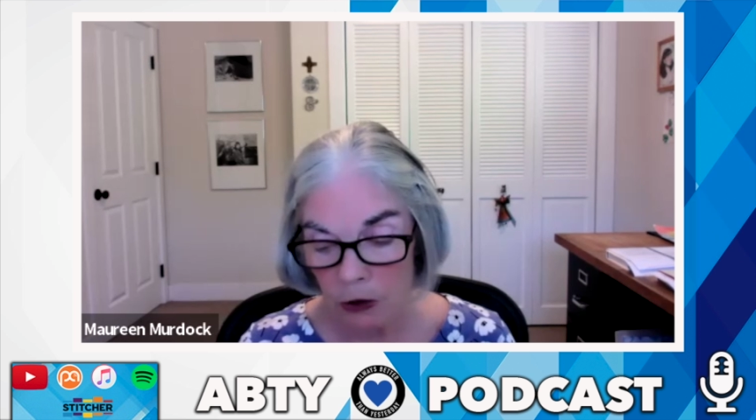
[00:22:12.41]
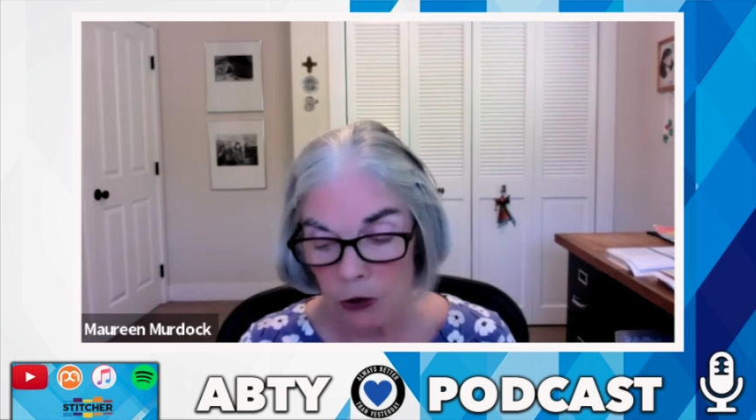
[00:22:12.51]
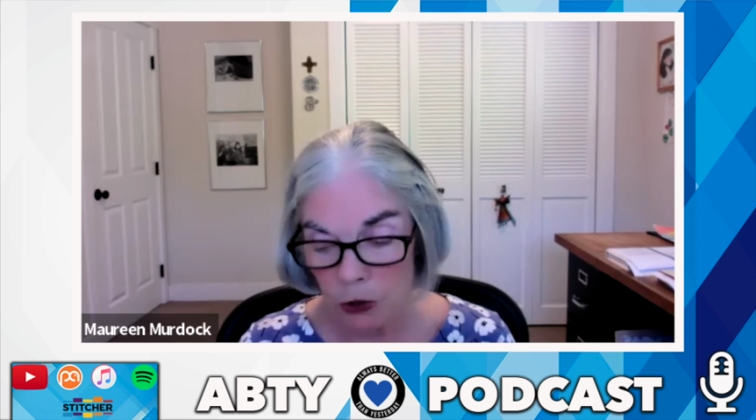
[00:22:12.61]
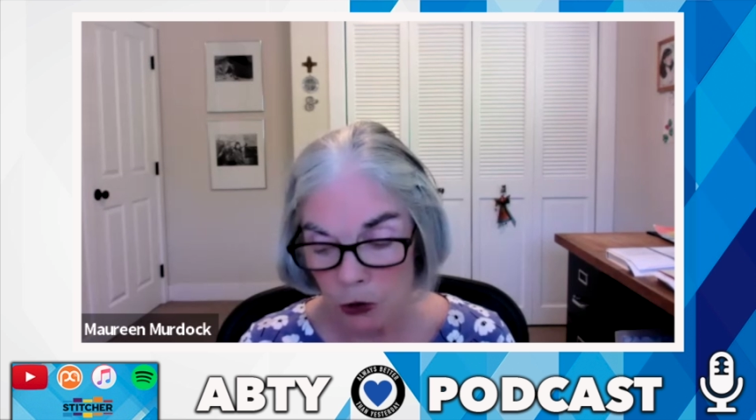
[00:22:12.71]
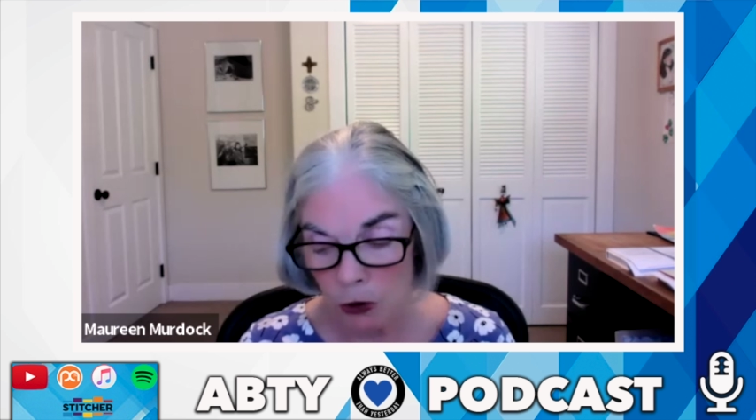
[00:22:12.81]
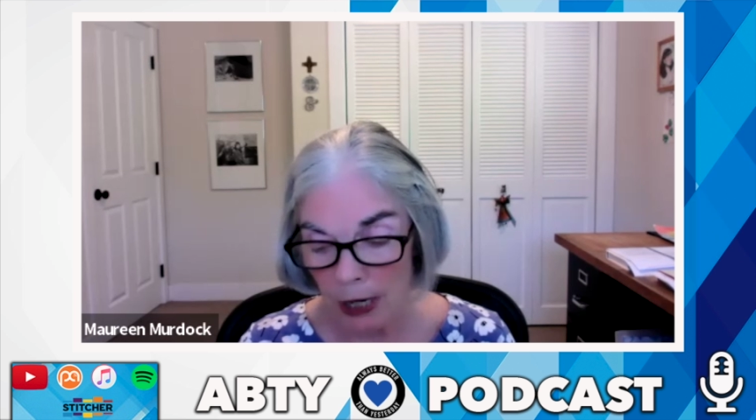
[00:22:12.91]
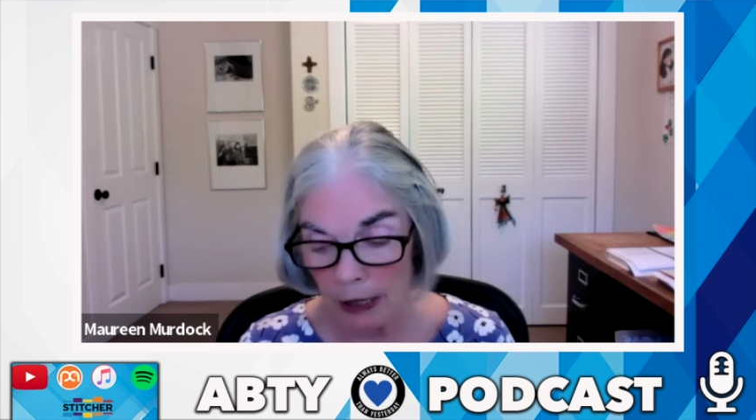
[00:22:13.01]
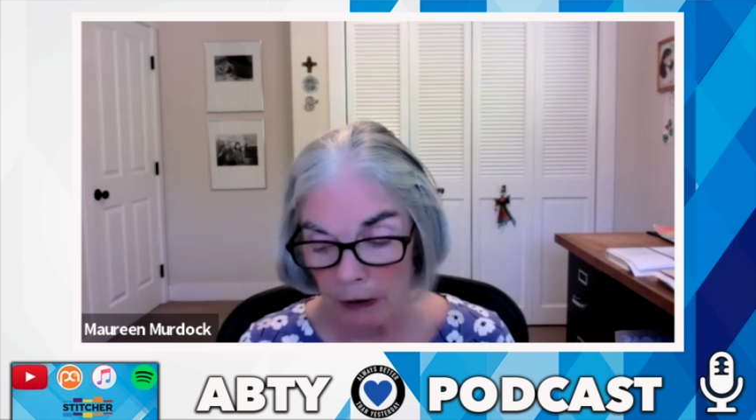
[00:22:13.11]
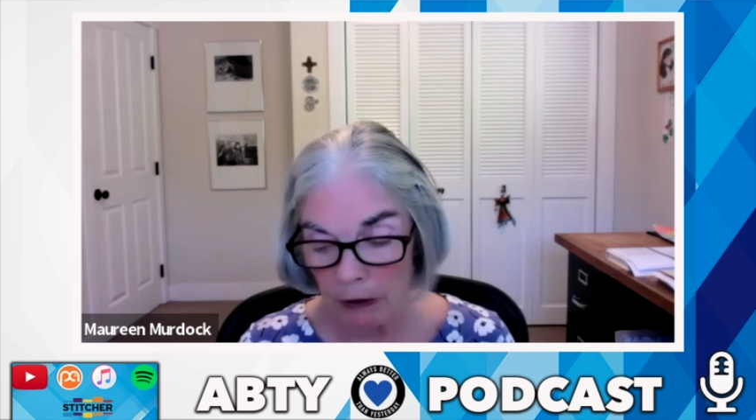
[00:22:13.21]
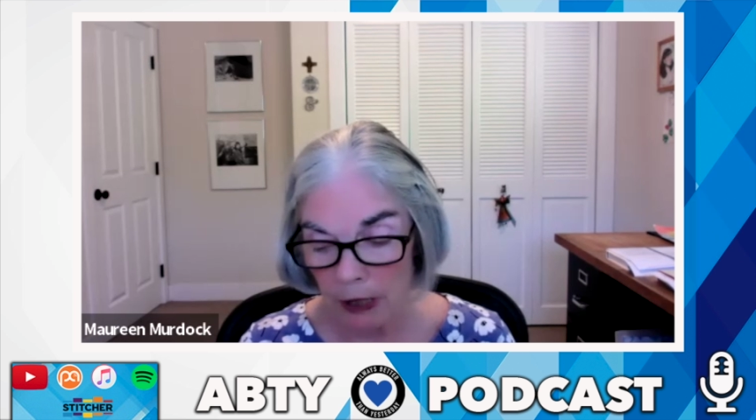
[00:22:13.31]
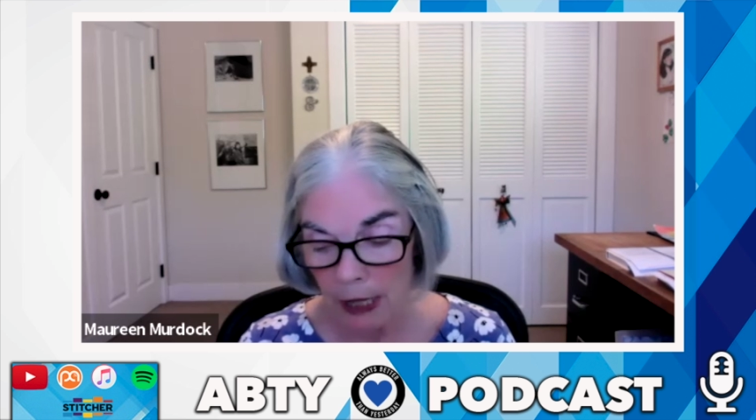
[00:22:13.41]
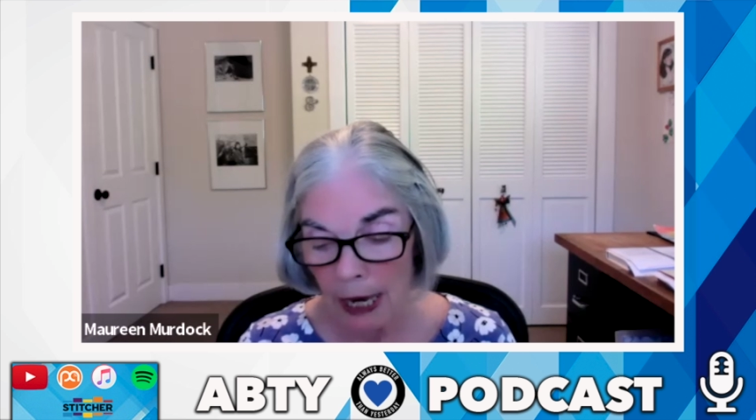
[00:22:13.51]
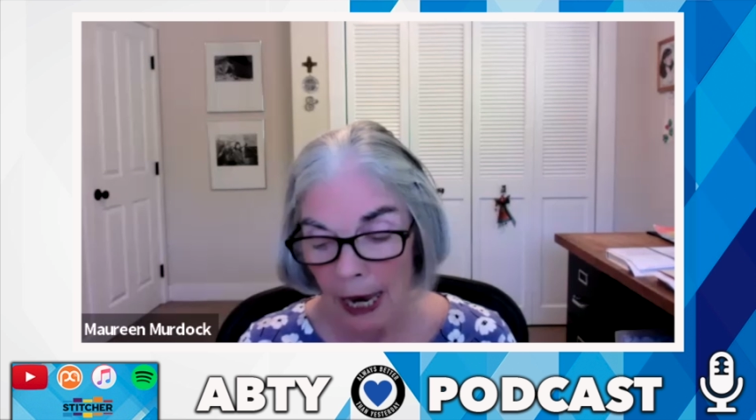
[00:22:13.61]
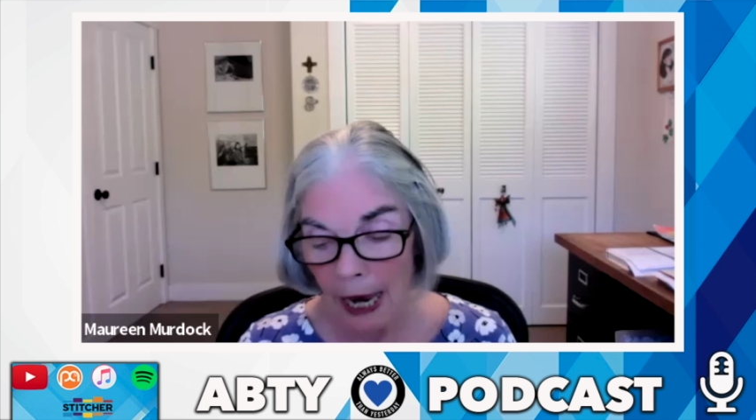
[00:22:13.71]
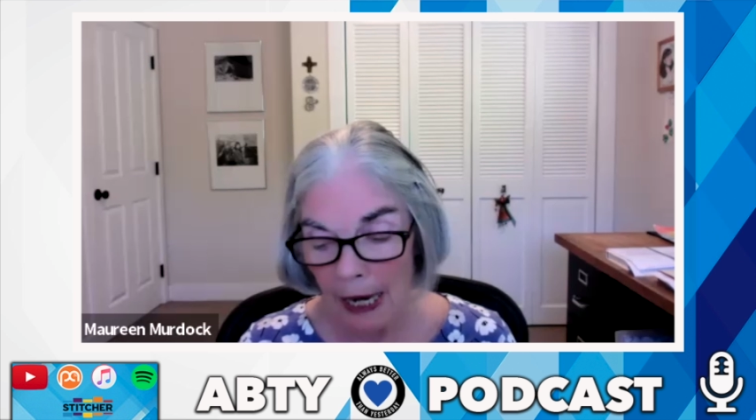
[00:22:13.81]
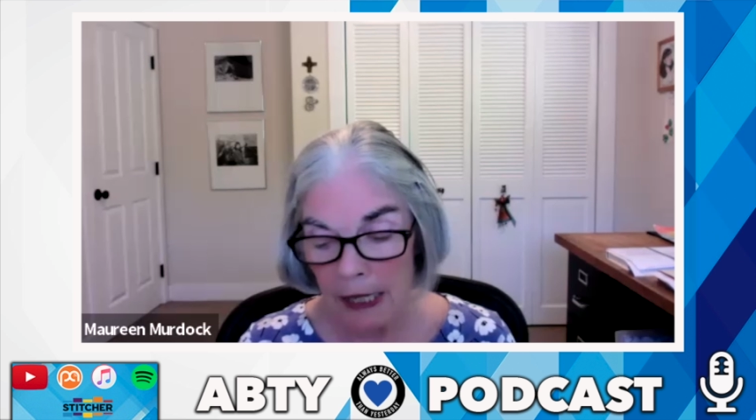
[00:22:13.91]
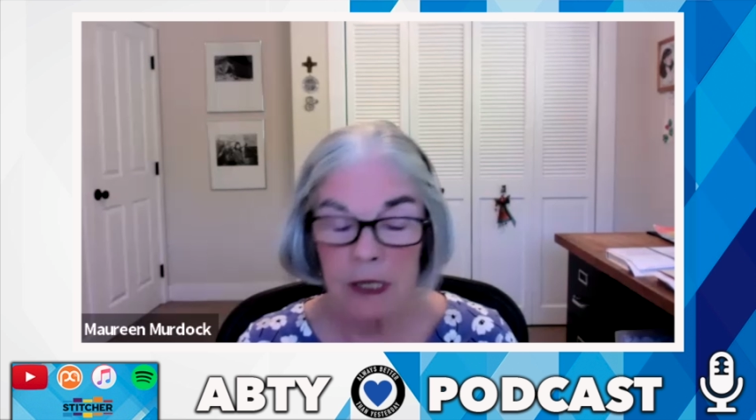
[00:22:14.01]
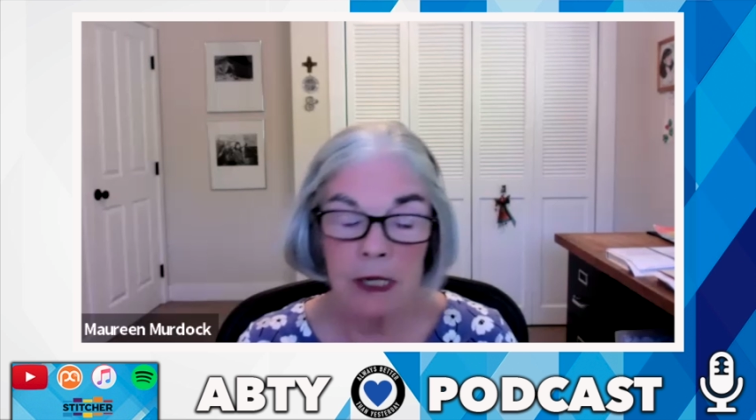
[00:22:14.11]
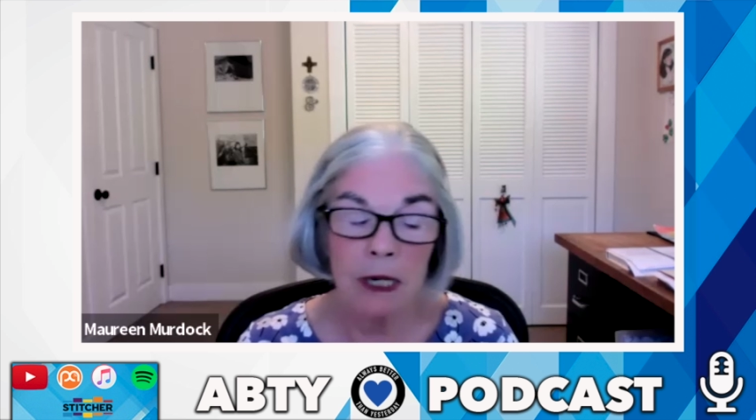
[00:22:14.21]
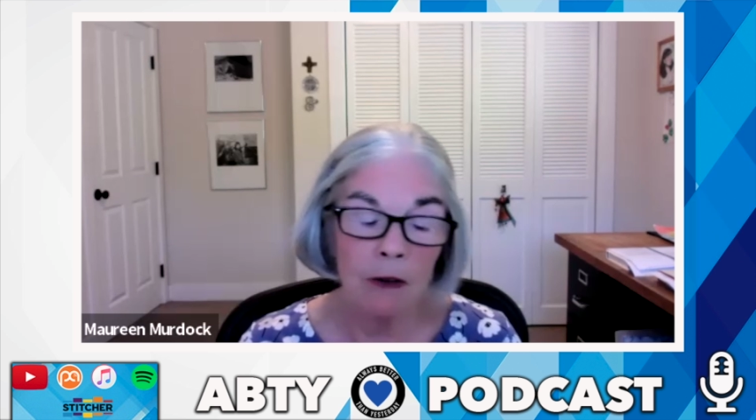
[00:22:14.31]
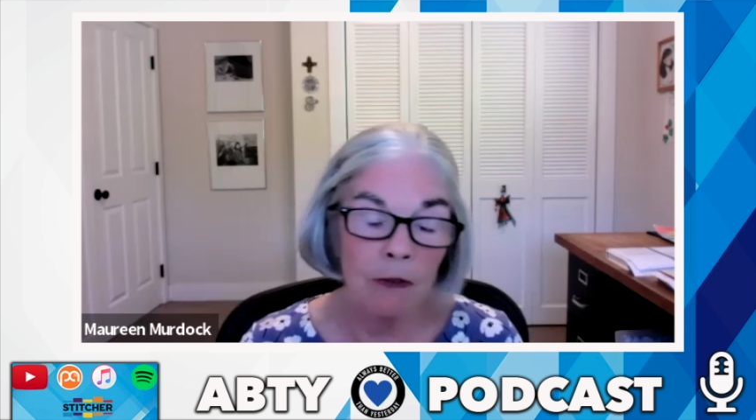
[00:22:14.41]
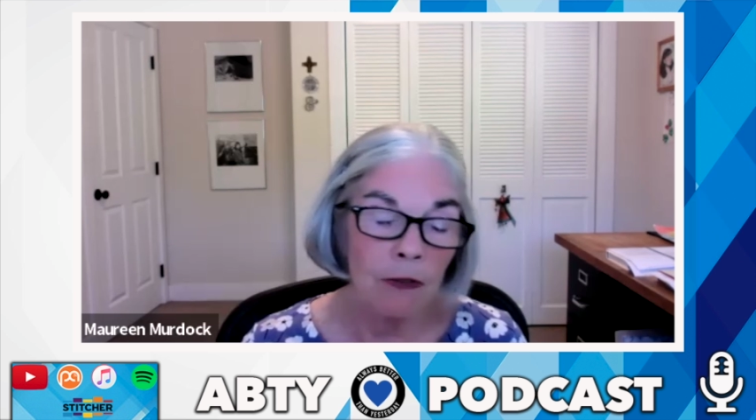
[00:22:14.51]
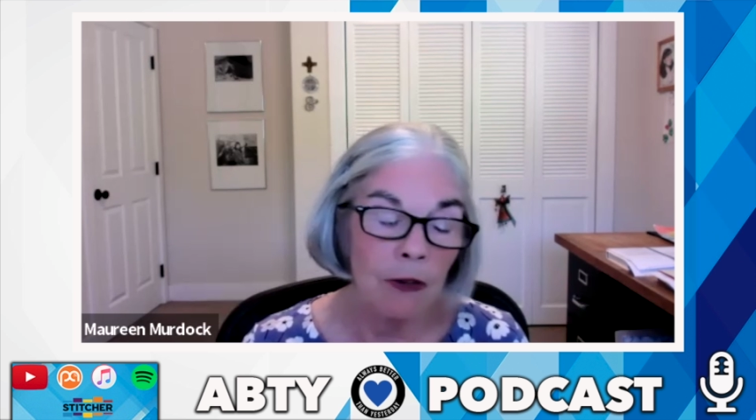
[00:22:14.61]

strength as if